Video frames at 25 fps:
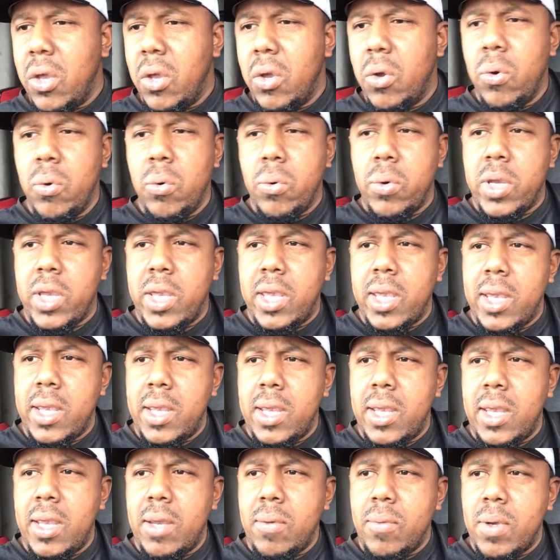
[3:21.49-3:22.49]
Dude,
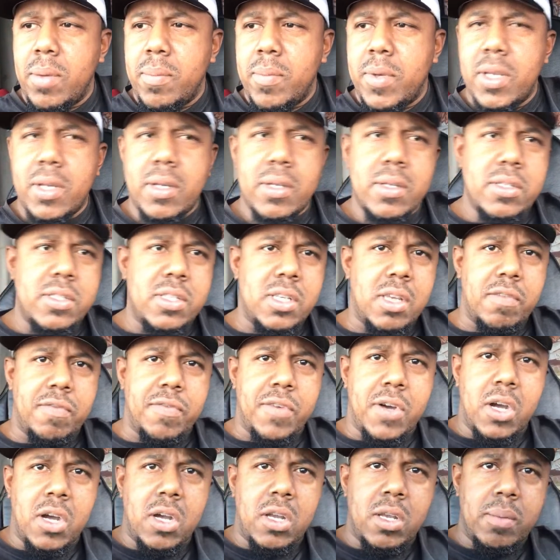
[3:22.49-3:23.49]
wait a minute. Some
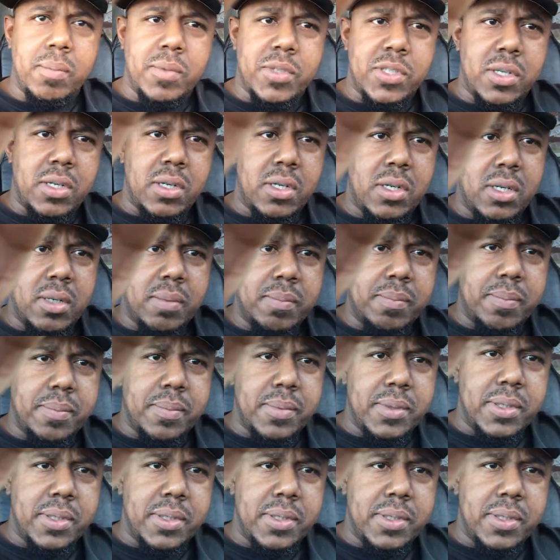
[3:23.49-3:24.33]
volumes up.